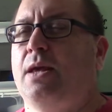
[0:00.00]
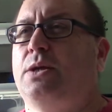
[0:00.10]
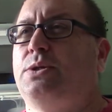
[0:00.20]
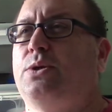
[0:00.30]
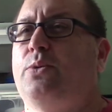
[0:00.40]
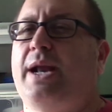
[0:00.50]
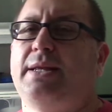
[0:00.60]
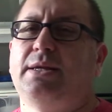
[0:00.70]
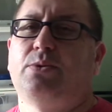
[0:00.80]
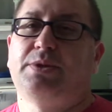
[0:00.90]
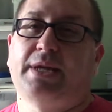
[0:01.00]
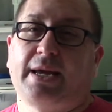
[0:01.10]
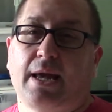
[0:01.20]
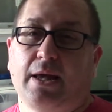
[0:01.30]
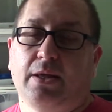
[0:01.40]
So what I did was I
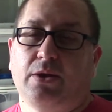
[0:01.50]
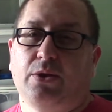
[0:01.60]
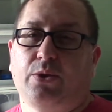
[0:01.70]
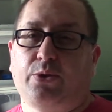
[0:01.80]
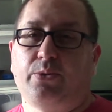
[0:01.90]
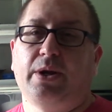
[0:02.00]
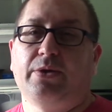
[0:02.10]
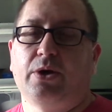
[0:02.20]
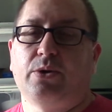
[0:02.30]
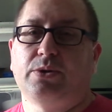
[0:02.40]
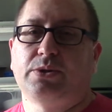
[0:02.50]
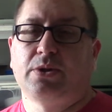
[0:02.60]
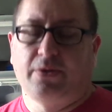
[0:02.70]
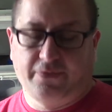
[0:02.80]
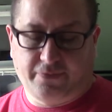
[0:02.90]
got 3 of those
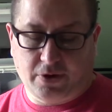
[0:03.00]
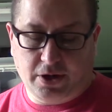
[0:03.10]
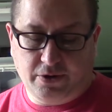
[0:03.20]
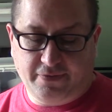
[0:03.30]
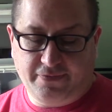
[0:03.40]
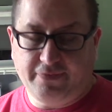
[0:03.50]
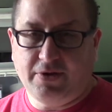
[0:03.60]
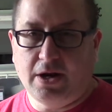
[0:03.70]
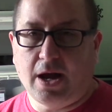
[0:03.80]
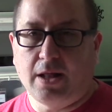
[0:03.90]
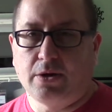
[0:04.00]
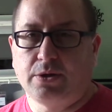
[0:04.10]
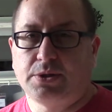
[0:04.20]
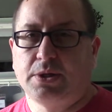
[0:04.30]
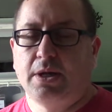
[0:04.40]
for
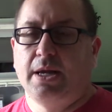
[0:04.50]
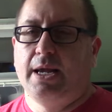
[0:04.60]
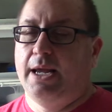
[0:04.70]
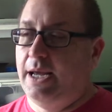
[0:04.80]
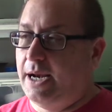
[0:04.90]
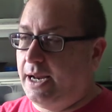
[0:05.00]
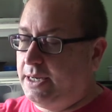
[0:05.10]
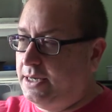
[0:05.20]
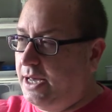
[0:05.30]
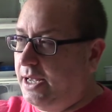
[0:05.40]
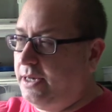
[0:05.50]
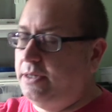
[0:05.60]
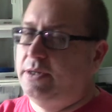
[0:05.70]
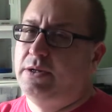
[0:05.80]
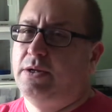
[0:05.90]
$150, and I cut
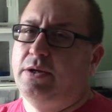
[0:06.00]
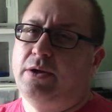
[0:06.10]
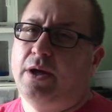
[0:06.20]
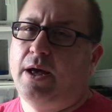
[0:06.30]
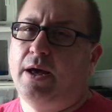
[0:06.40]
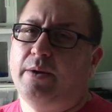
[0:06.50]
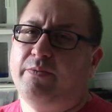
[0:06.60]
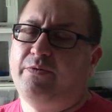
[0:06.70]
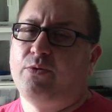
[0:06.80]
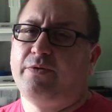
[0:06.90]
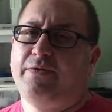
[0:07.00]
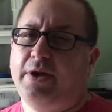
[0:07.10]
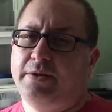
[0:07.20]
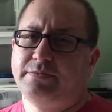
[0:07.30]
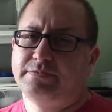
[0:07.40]
4
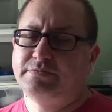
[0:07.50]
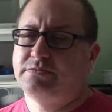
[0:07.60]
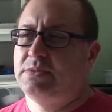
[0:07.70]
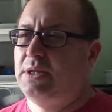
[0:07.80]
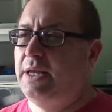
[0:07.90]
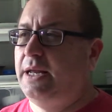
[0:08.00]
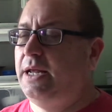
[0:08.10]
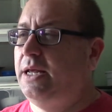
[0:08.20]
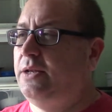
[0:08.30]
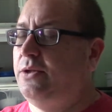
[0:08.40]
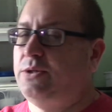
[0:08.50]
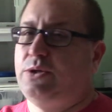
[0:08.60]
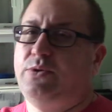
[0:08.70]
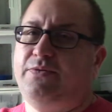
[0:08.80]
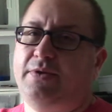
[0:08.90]
feet, and then the
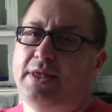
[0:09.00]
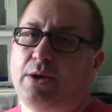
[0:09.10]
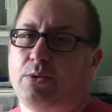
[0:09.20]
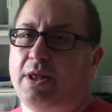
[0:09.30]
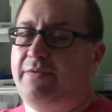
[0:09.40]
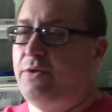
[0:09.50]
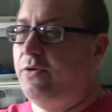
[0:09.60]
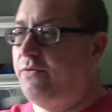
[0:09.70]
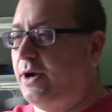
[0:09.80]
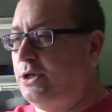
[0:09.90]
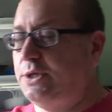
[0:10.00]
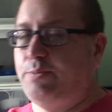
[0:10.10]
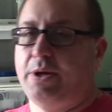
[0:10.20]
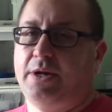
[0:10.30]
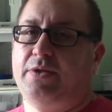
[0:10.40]
2 feet that were left over, I just
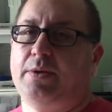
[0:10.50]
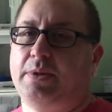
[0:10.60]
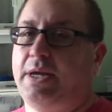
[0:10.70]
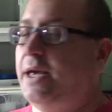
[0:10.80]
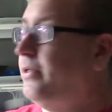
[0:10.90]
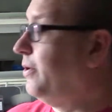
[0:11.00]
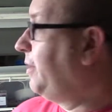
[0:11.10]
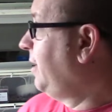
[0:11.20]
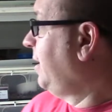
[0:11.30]
butted them together.